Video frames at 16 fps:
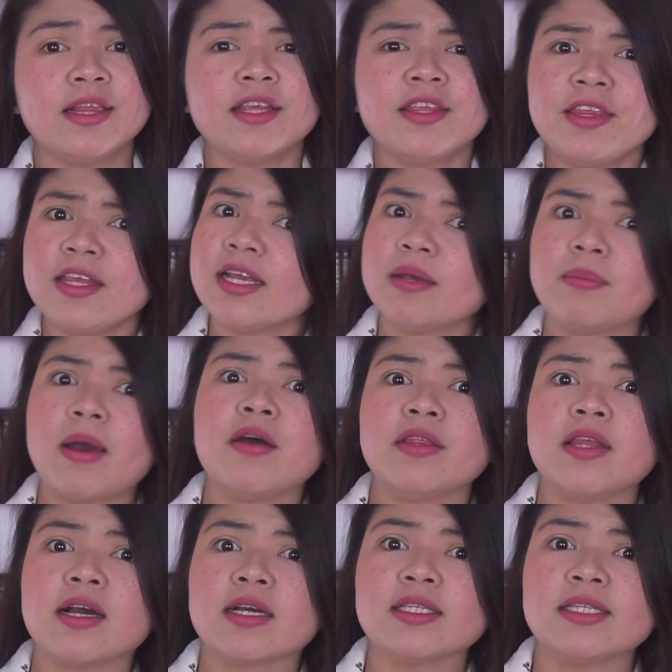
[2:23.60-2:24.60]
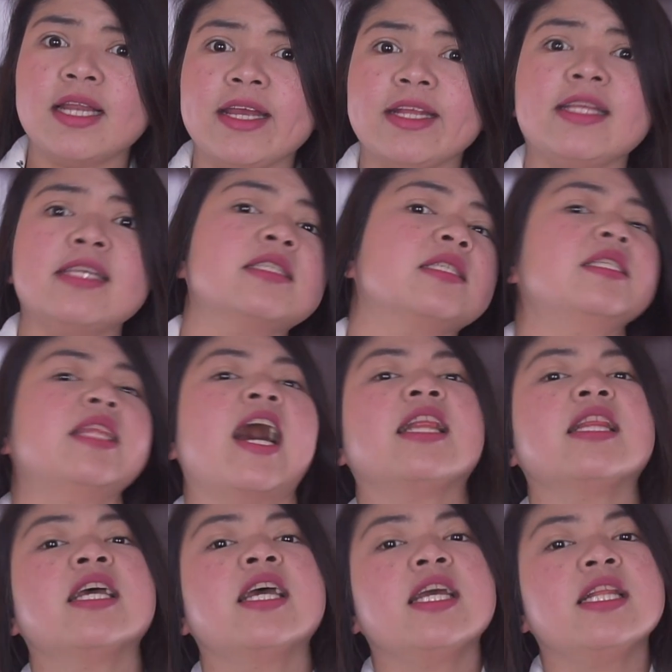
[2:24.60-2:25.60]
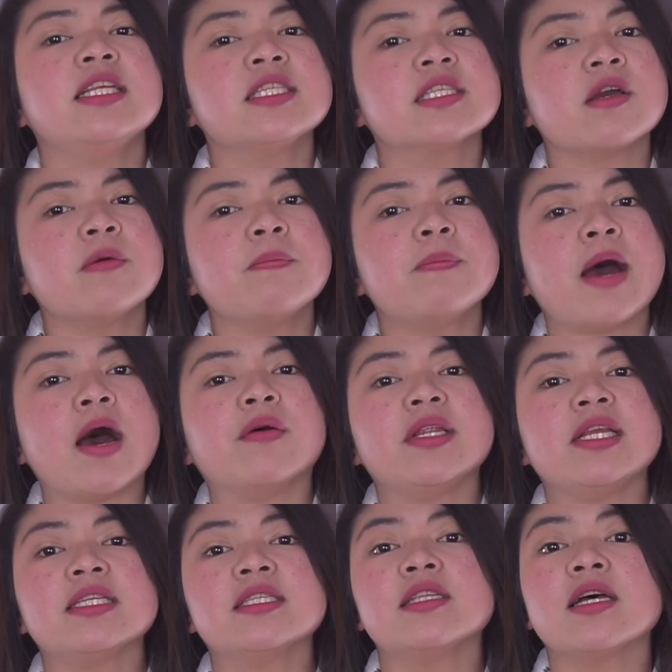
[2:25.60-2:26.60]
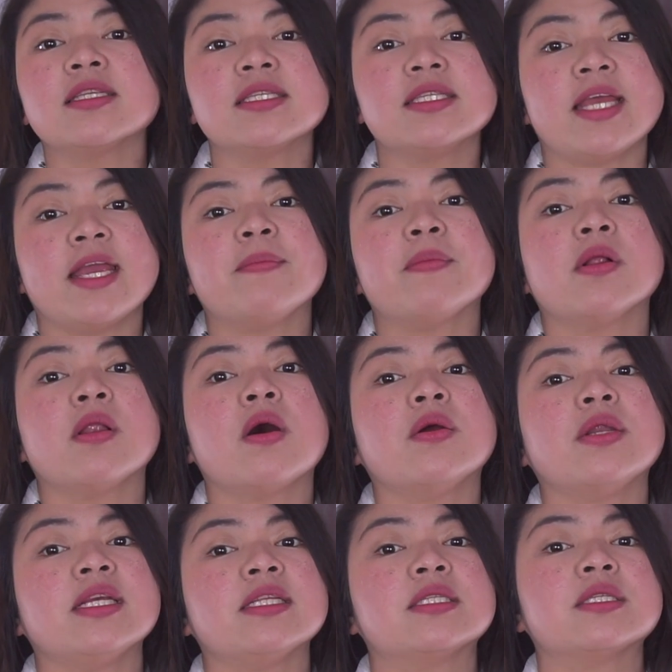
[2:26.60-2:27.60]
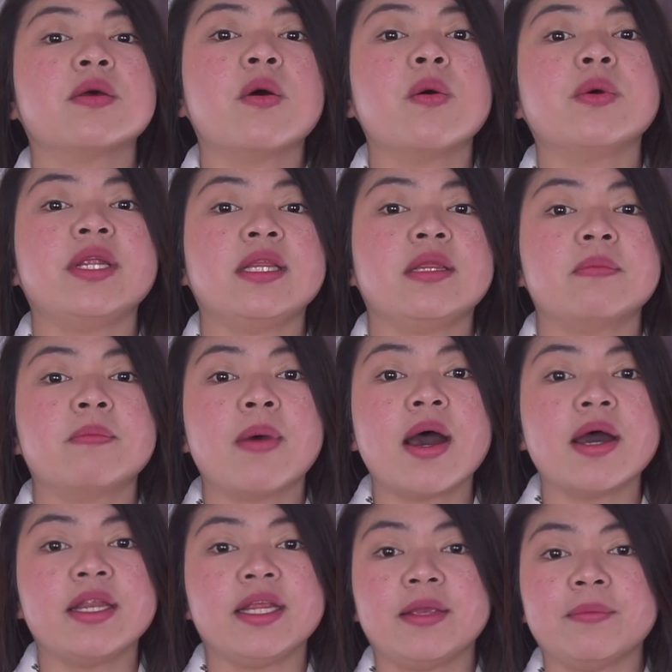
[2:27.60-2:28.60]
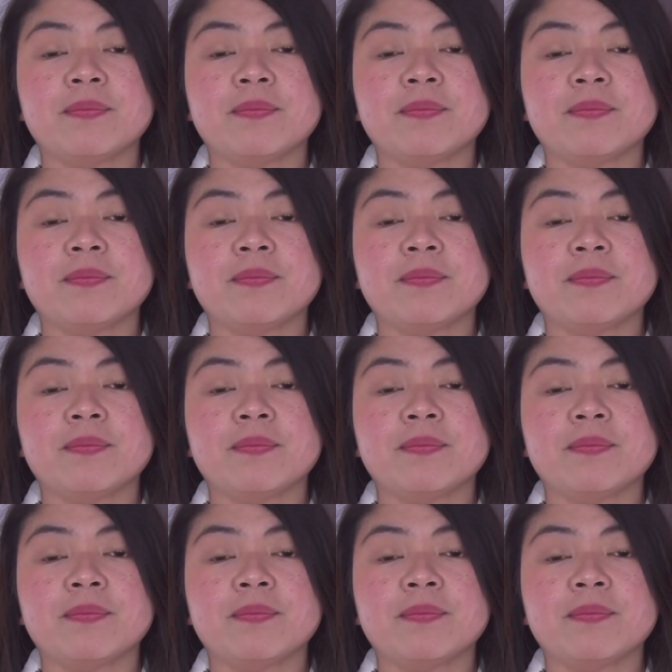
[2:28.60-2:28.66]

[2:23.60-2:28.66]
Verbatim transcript: The thing about oxalate is that this compound is not stable on its own in the body.